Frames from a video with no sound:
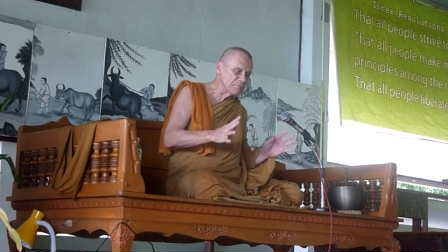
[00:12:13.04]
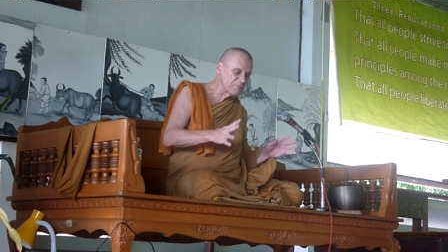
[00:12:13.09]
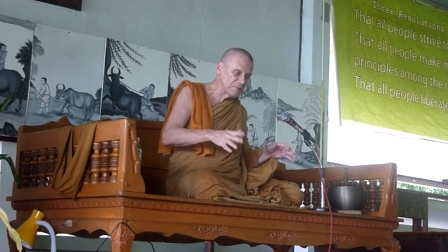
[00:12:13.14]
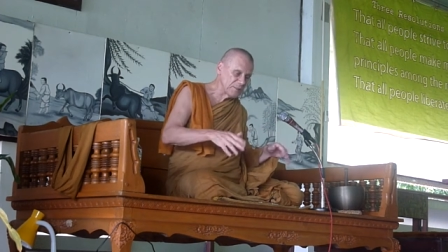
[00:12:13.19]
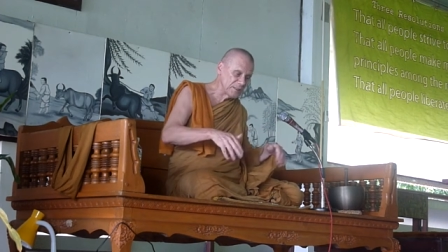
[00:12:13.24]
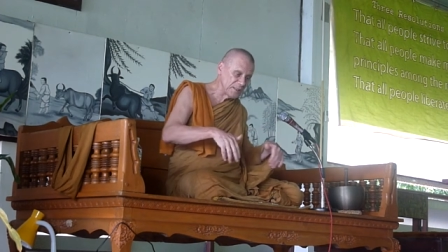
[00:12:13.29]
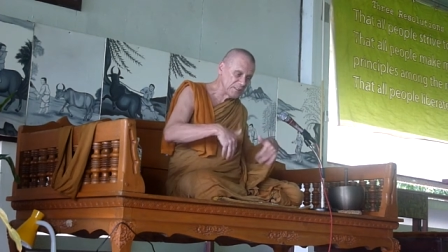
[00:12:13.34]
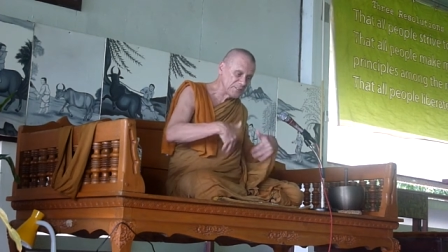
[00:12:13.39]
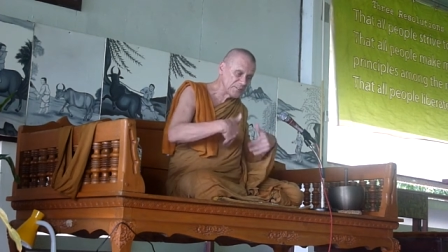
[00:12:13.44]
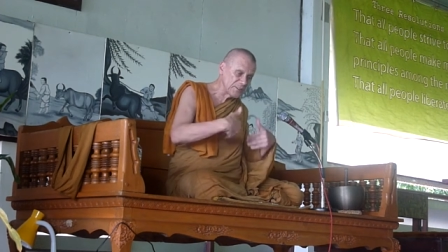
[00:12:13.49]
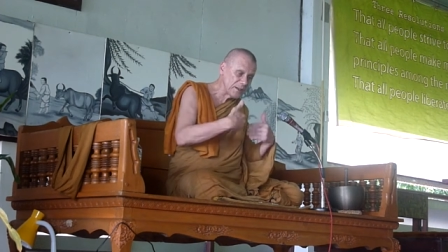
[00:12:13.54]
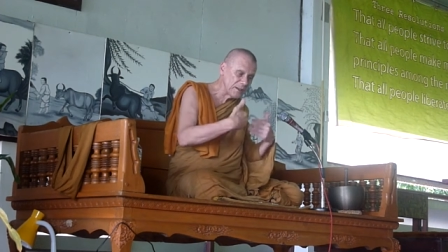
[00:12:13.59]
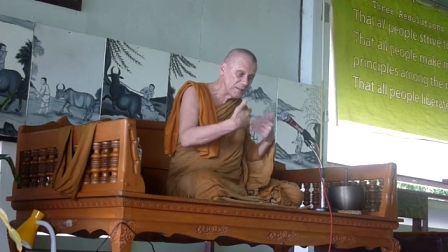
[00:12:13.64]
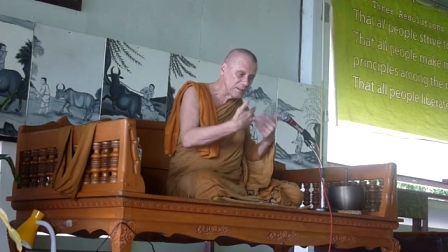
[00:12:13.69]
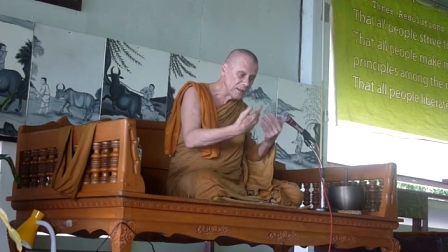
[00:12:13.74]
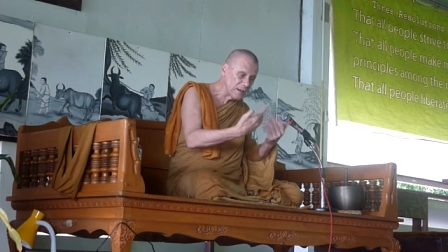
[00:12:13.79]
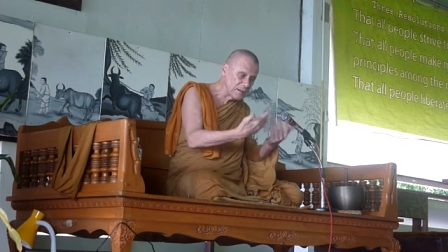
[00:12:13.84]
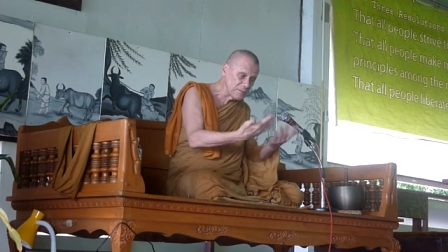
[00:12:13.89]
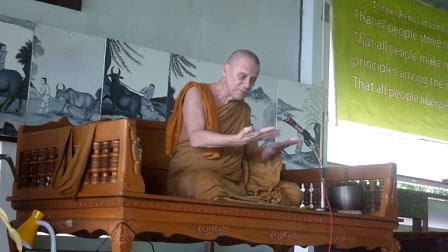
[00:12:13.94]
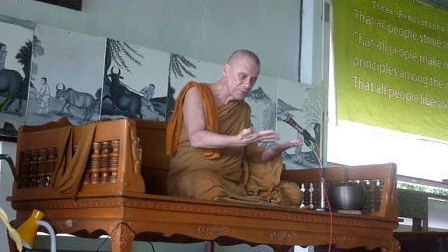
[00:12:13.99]
leads our
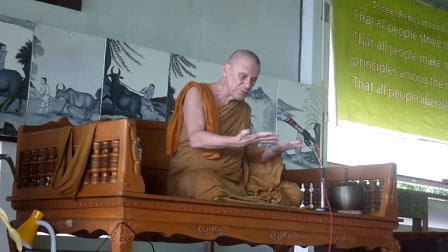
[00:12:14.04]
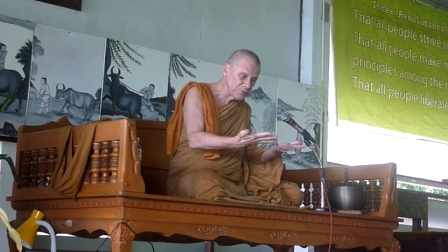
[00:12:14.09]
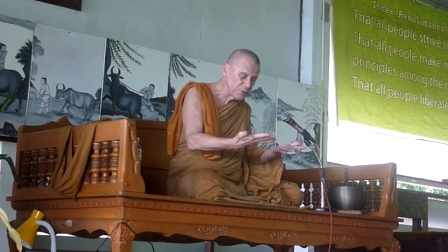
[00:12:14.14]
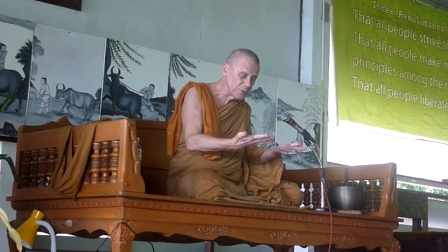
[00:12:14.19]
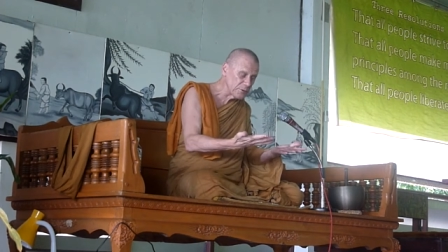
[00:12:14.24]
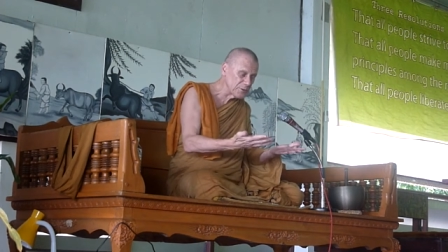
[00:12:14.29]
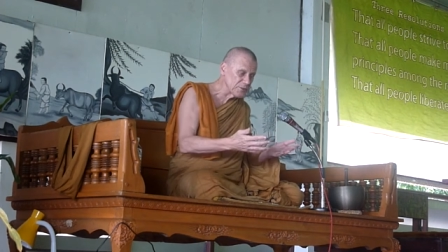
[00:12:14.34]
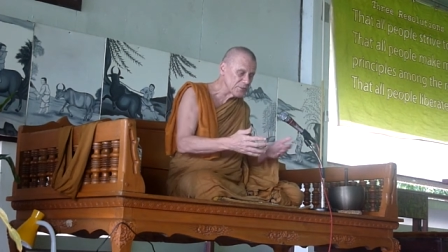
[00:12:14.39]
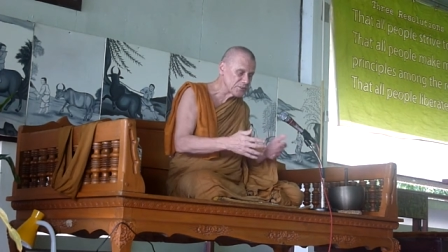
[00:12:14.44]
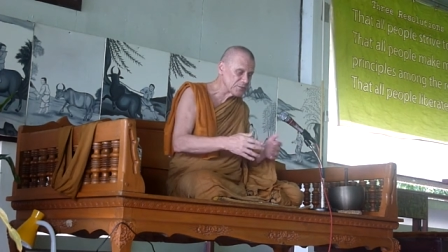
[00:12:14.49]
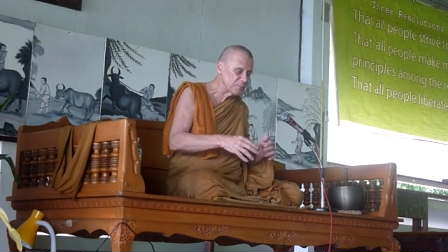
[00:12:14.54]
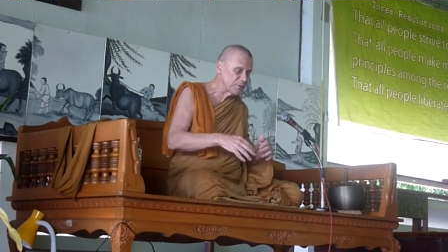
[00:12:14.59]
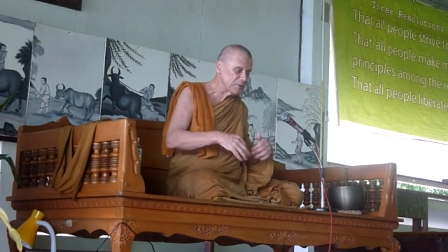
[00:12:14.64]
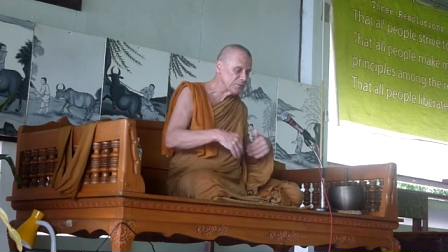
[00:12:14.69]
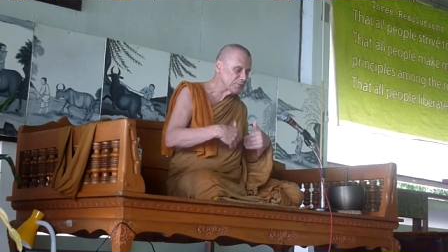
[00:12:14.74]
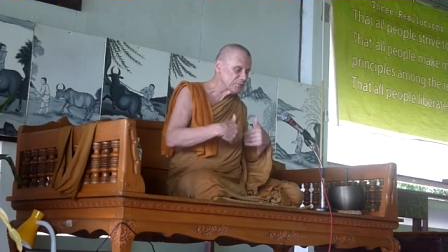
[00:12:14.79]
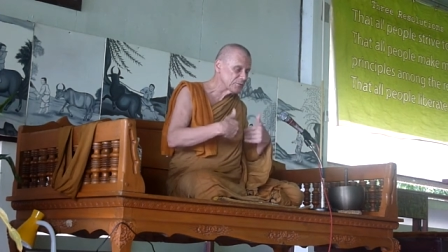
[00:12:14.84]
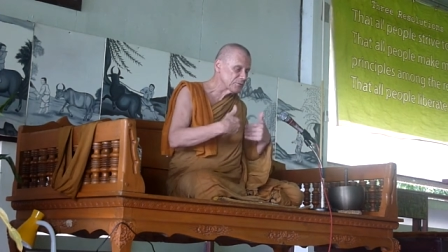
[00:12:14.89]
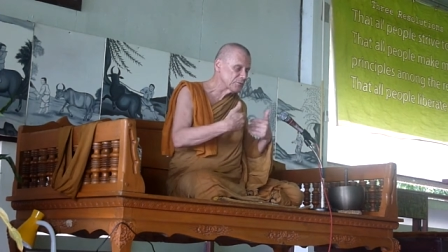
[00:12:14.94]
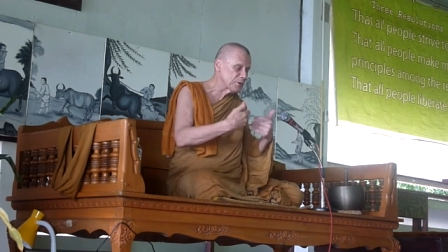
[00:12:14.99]
life for us, but
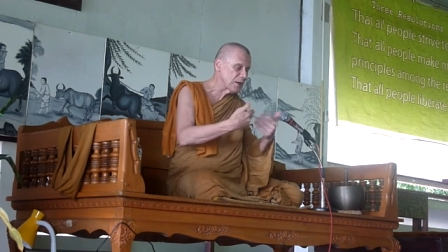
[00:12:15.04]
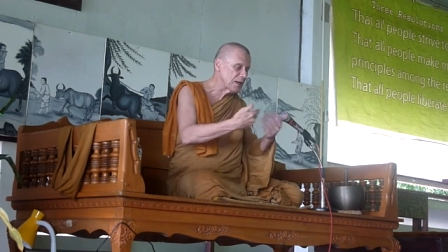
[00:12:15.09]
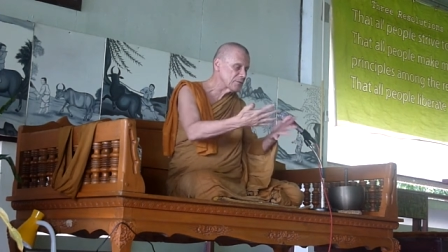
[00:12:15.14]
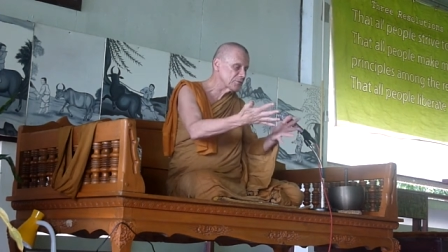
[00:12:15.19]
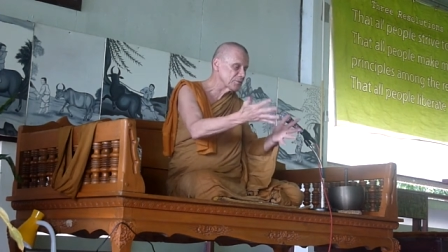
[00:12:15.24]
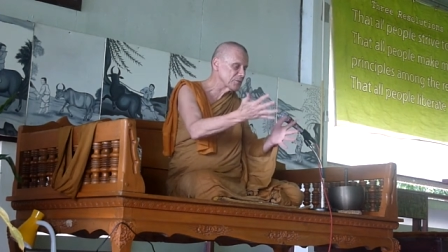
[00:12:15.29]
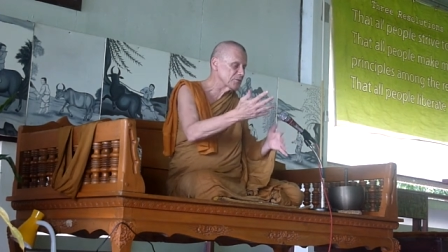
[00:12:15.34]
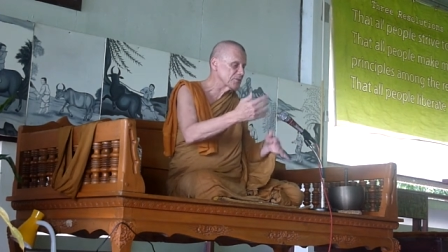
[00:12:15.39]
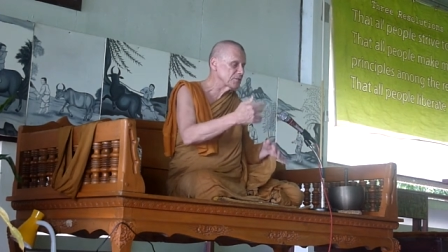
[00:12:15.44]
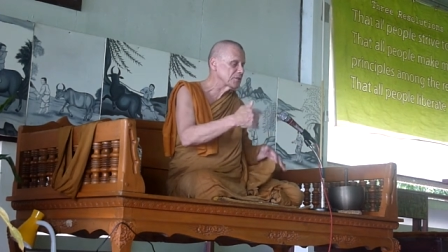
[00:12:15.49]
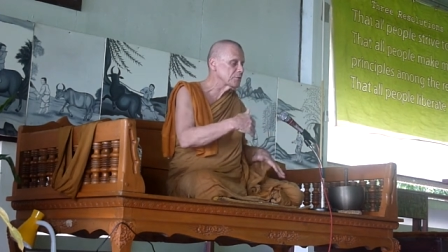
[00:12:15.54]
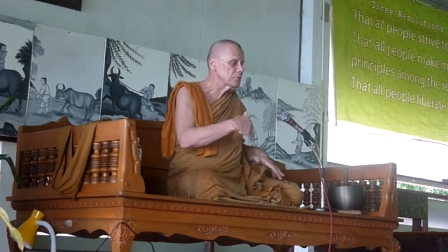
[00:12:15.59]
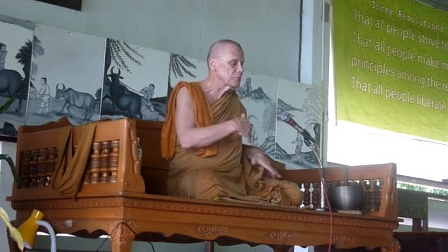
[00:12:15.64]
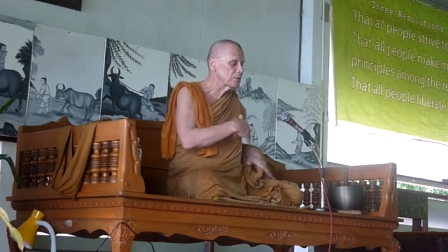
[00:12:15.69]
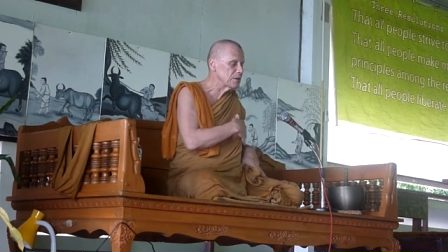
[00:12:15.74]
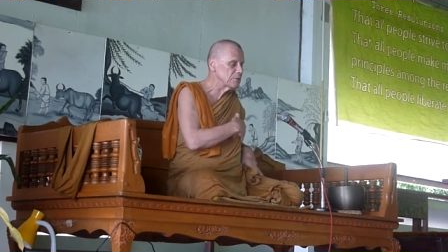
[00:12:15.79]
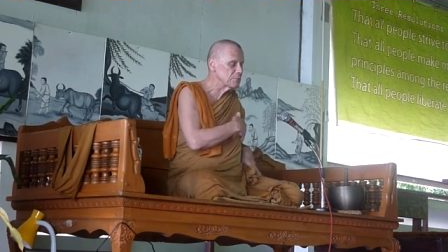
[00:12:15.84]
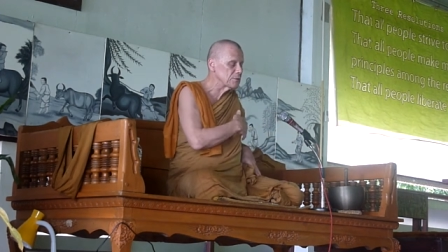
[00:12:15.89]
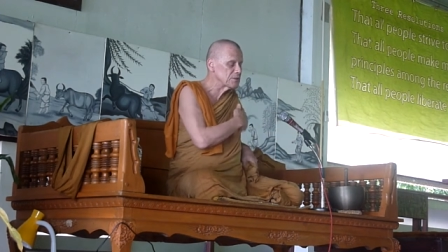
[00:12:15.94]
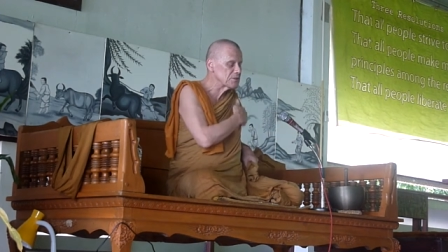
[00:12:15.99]
drives us in a
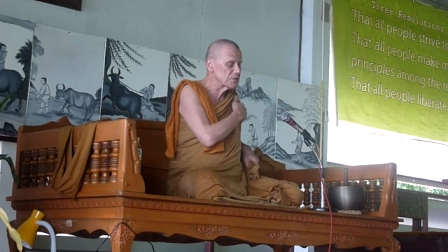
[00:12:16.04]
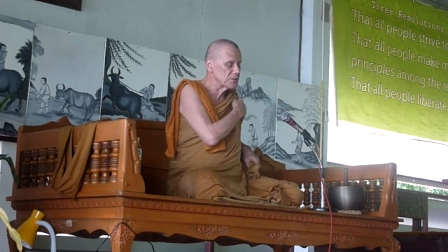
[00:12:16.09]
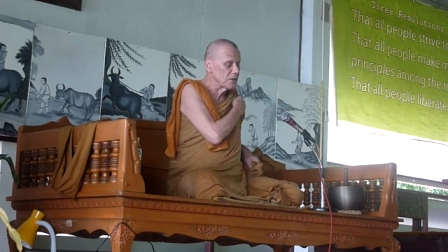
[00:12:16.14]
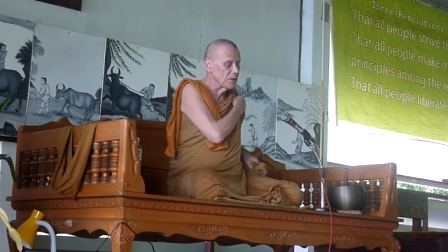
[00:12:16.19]
way which